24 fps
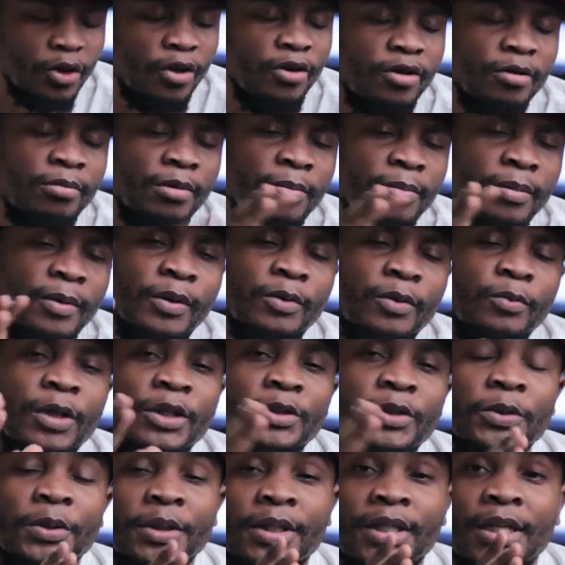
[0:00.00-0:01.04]
if you don't remember what
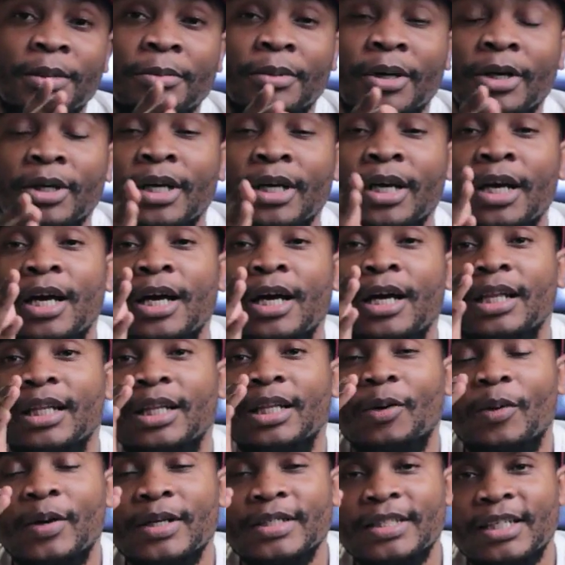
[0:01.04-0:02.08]
we're talking about,
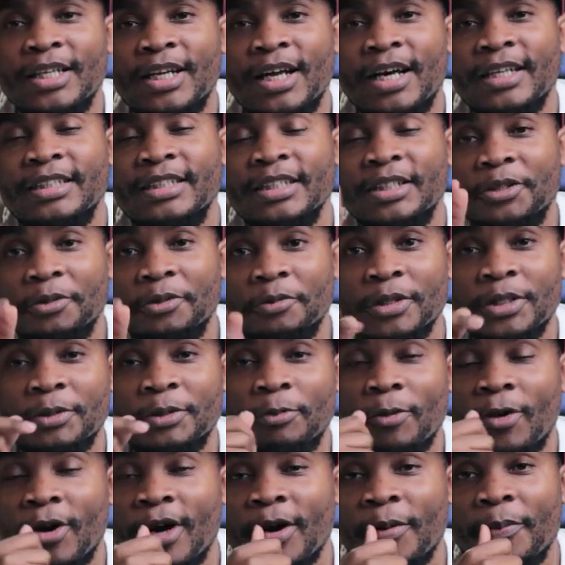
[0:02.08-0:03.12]
there was an article we
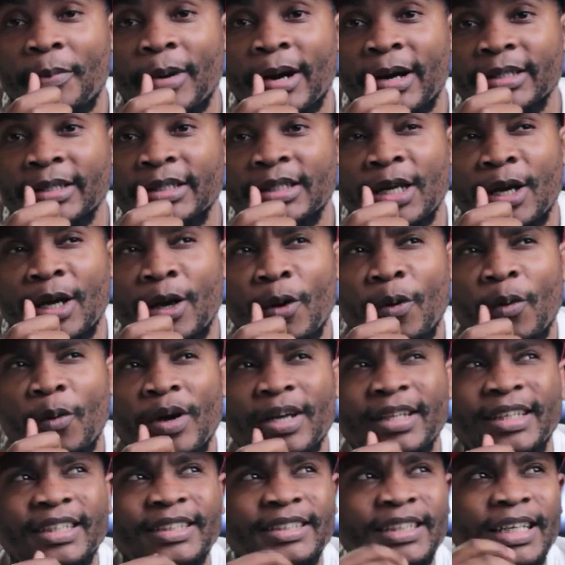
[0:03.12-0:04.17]
spoke about
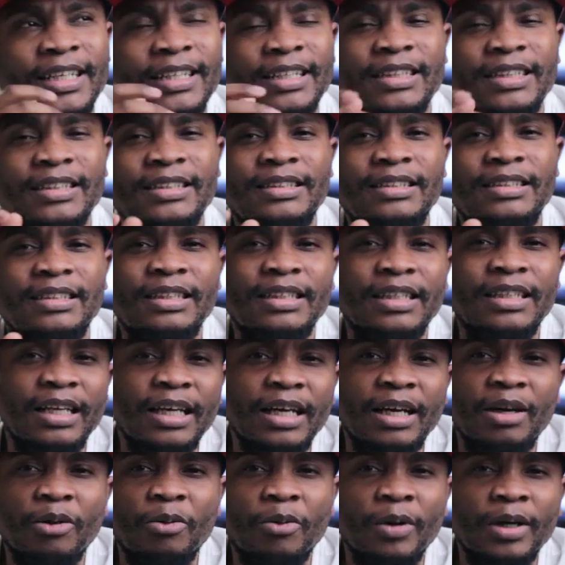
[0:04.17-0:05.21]
where the Sunday
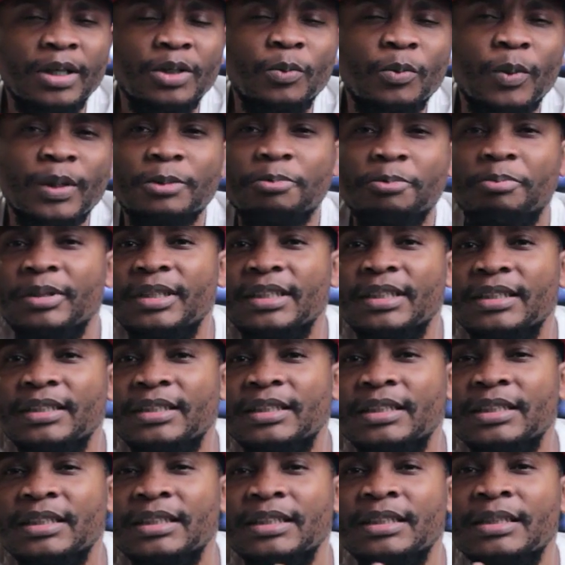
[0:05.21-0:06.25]
World was
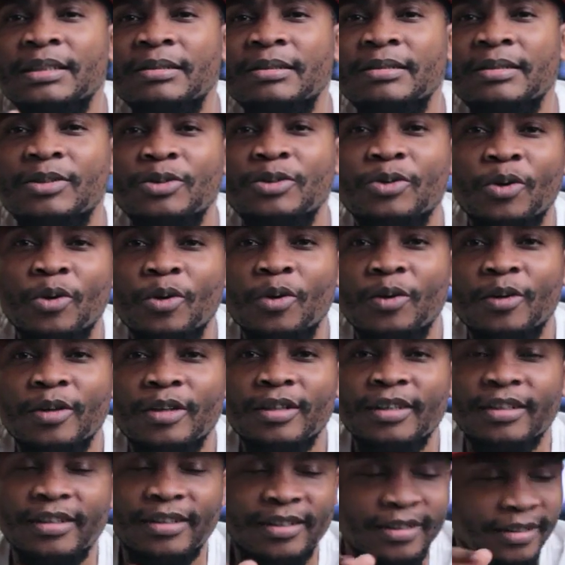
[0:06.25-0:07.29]
busy, you know.
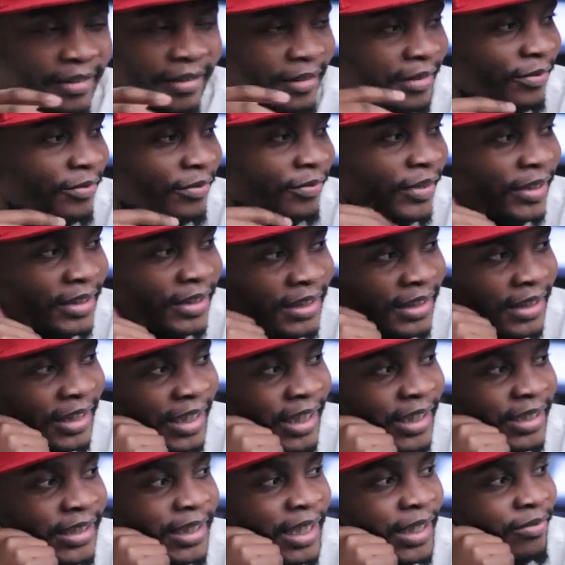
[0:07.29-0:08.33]

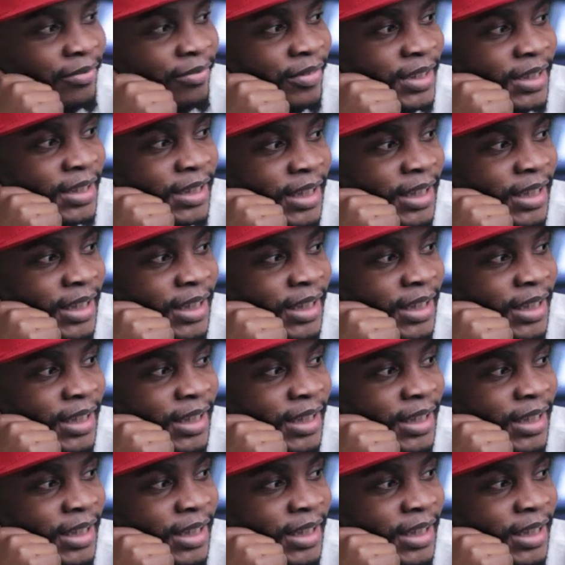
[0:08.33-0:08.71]
Investigator.